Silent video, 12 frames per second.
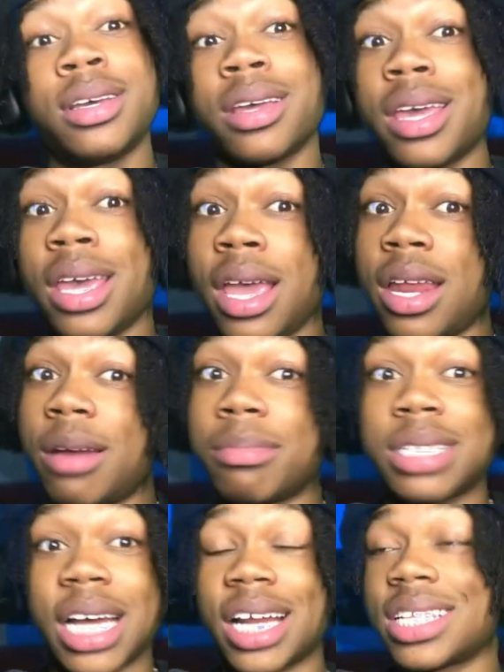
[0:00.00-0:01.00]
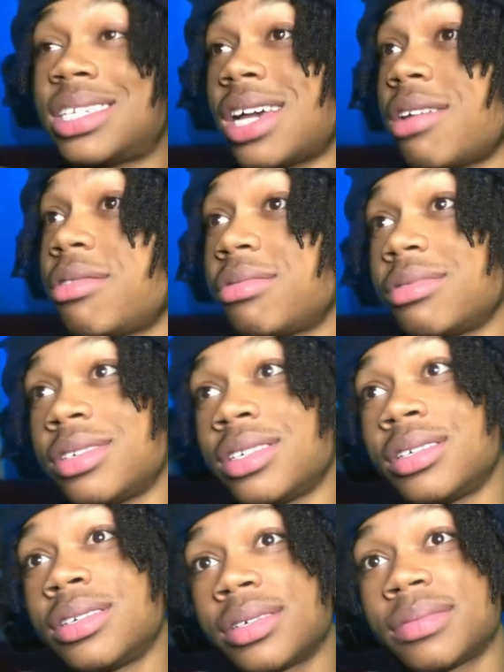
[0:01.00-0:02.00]
Ken, and I'm trying to tell you. I just
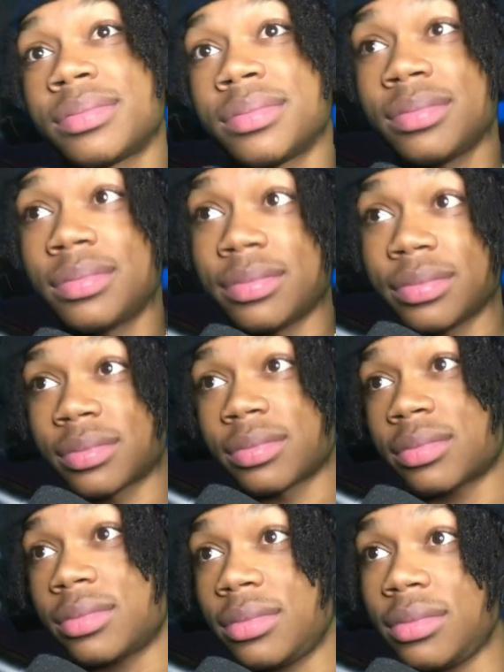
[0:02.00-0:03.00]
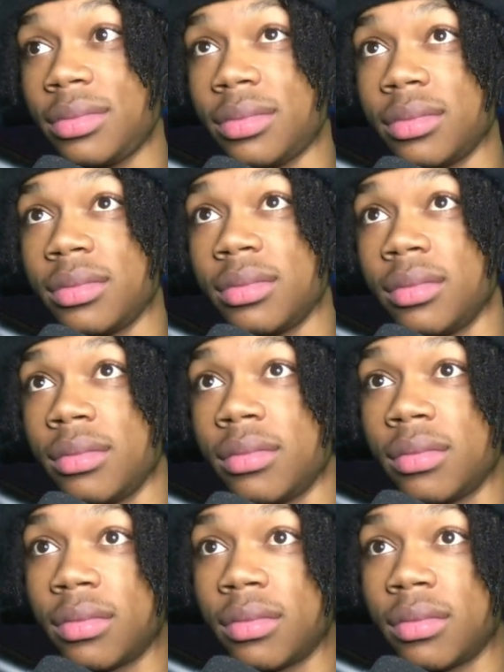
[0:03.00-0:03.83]
checked the refrigerator. It's only a little bit, so.